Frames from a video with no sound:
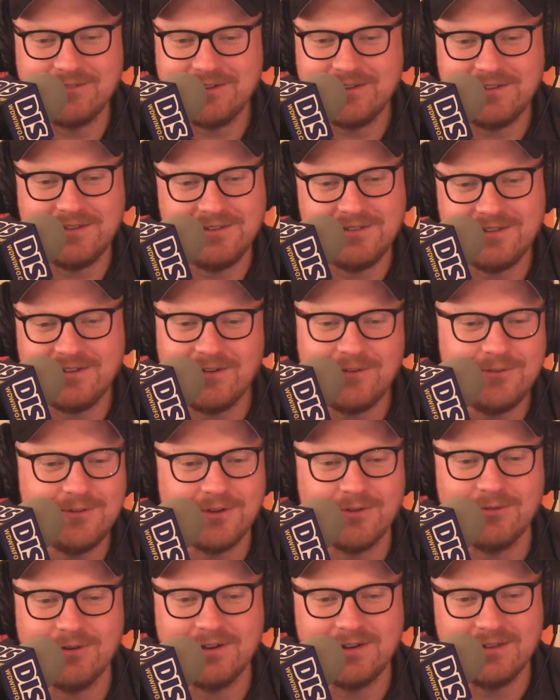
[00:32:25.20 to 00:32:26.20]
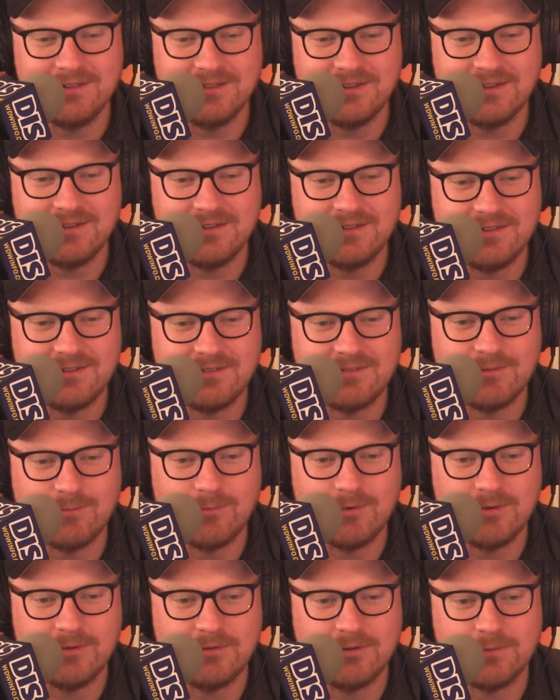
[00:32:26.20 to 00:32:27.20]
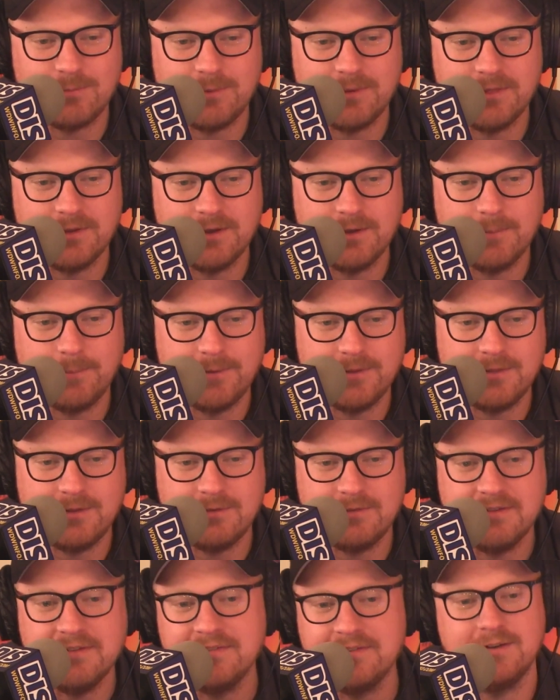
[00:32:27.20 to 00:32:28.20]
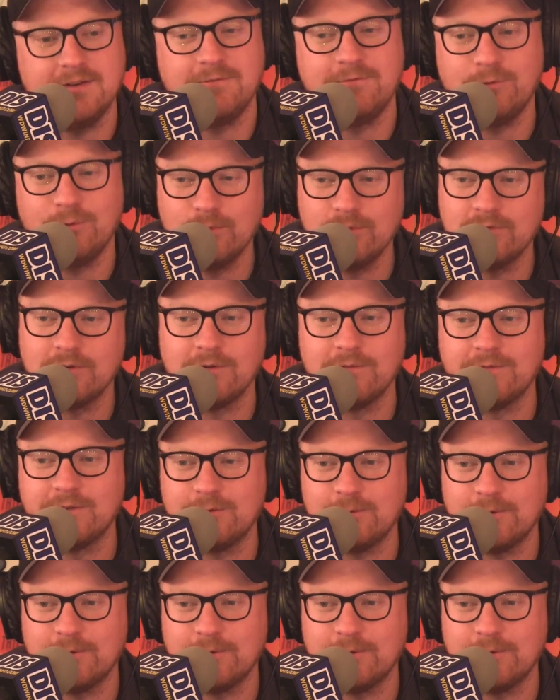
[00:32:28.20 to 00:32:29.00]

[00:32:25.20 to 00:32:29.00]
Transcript: we can go do it, and then someone will just be like, "But this isn't a full service